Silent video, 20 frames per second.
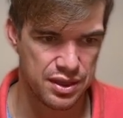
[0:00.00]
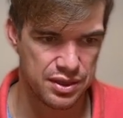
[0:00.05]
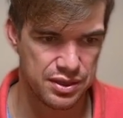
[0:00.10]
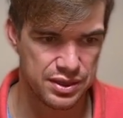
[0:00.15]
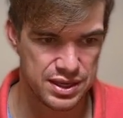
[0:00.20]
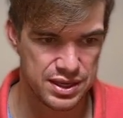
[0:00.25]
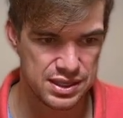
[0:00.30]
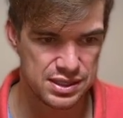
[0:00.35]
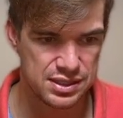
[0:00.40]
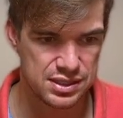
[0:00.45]

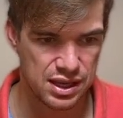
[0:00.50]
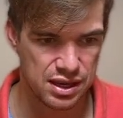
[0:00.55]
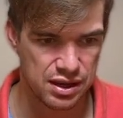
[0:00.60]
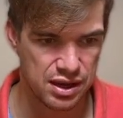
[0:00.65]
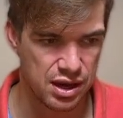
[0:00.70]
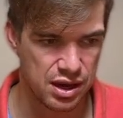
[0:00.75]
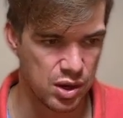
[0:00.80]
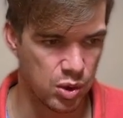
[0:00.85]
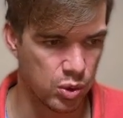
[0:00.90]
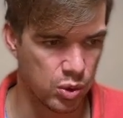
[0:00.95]
these
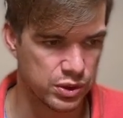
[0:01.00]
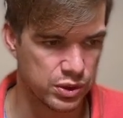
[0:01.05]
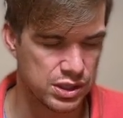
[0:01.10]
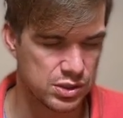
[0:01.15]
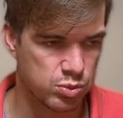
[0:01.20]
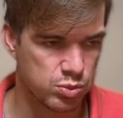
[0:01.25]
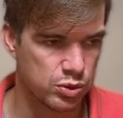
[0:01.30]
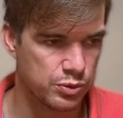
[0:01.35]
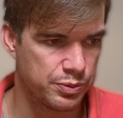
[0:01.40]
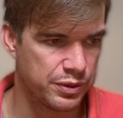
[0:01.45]

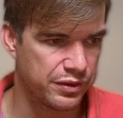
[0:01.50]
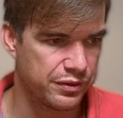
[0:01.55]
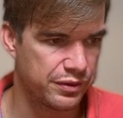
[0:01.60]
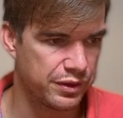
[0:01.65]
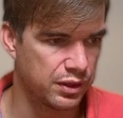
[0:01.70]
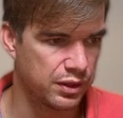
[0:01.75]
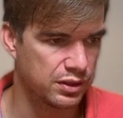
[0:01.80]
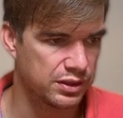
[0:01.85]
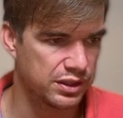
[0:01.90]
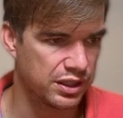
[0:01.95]
orders would be
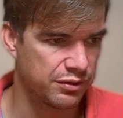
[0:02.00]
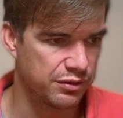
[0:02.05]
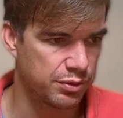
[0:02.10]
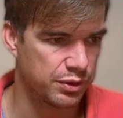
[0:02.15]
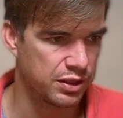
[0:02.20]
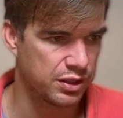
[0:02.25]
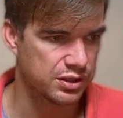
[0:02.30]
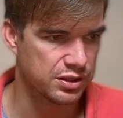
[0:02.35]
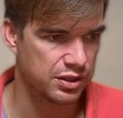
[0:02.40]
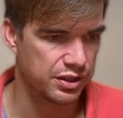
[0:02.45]
filled, and if
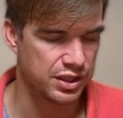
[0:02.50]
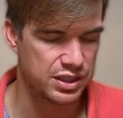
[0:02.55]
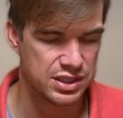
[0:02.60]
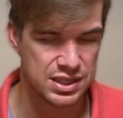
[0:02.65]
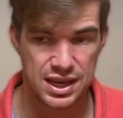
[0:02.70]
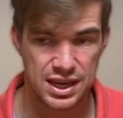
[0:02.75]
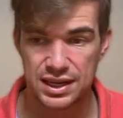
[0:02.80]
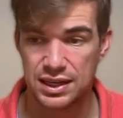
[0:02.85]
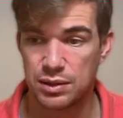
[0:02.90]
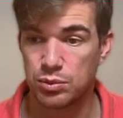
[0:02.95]
we looked on the
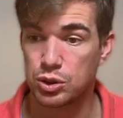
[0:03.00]
daily,